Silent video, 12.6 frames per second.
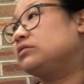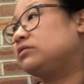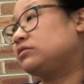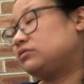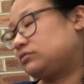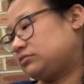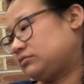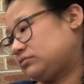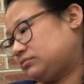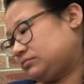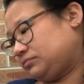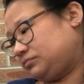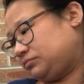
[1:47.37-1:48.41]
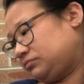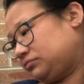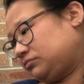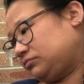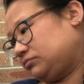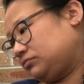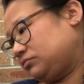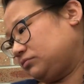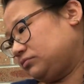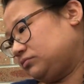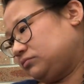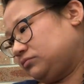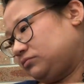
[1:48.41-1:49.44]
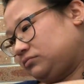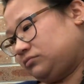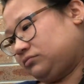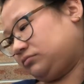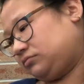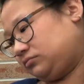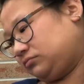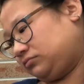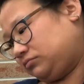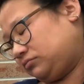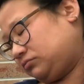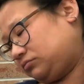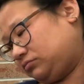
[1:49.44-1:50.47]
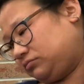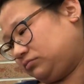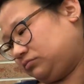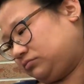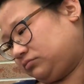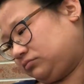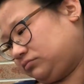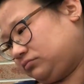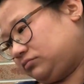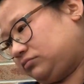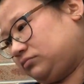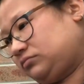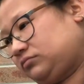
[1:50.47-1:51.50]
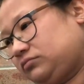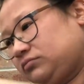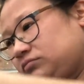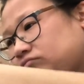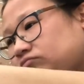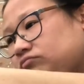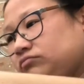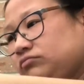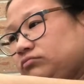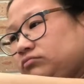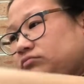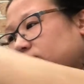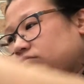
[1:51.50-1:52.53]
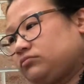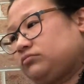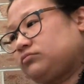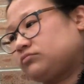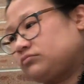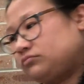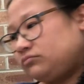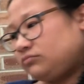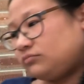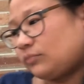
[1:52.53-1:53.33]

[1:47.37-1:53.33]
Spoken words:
Nobody speaks.